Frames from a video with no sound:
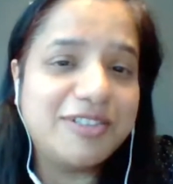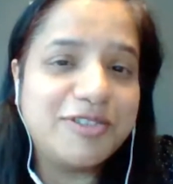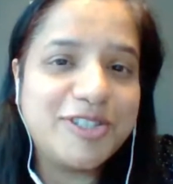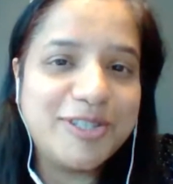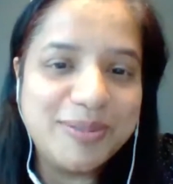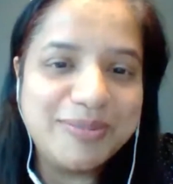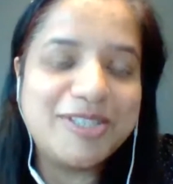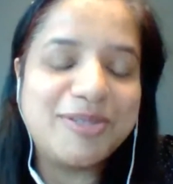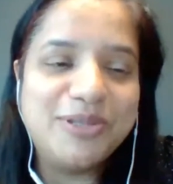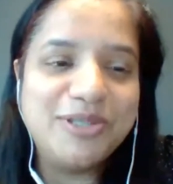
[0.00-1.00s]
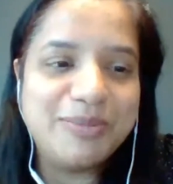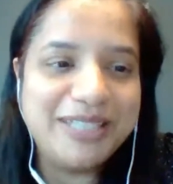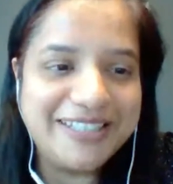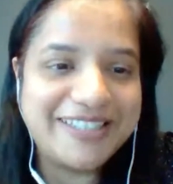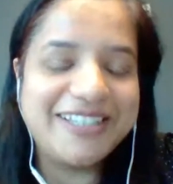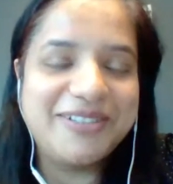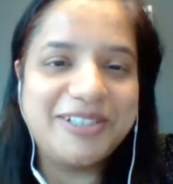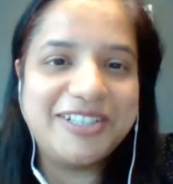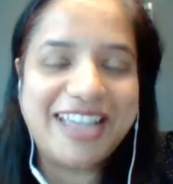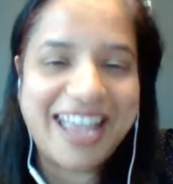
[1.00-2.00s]
there's so much more to be
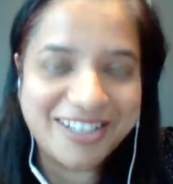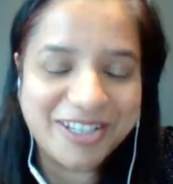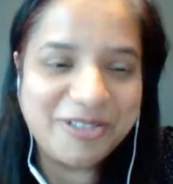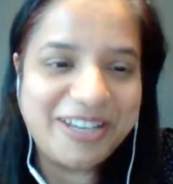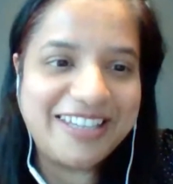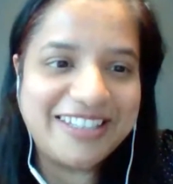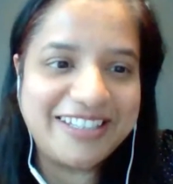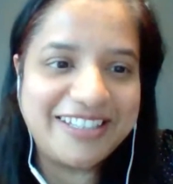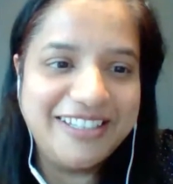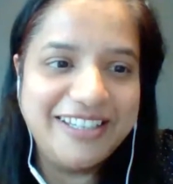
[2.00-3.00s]
discovered and created,